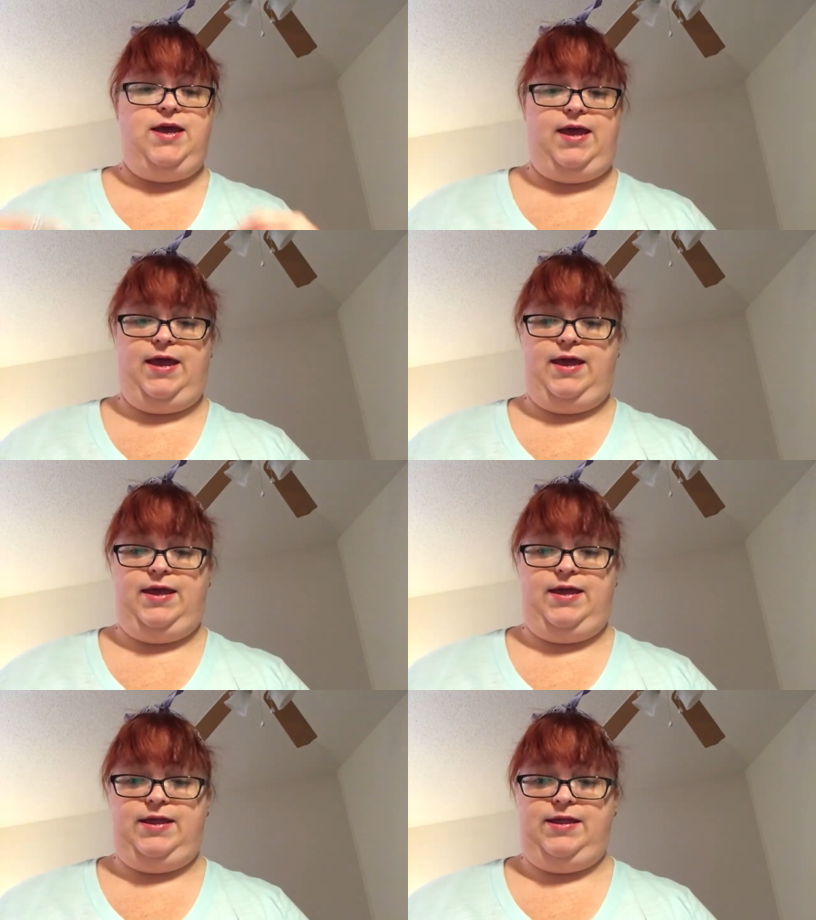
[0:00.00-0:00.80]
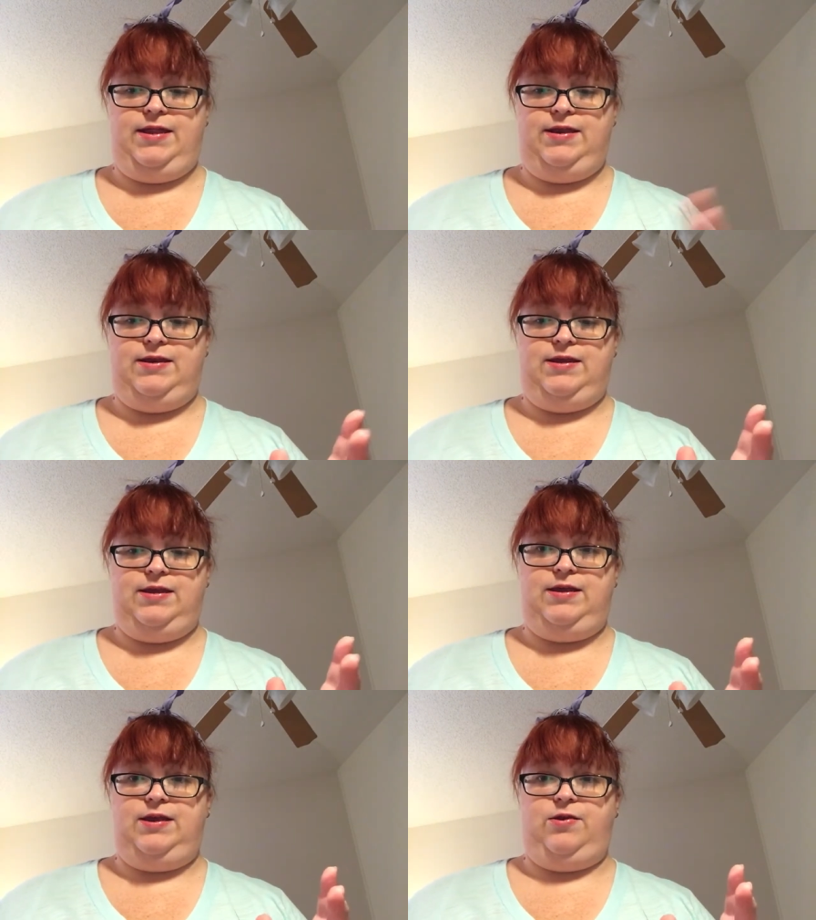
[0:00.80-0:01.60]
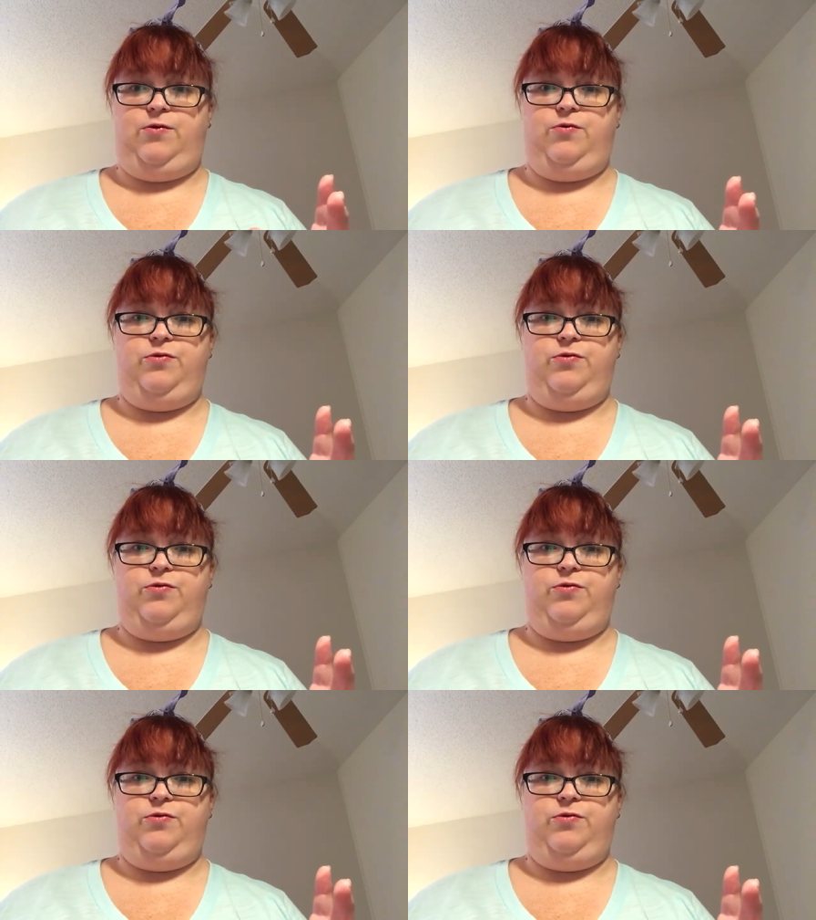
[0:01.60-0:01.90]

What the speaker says: And, you know,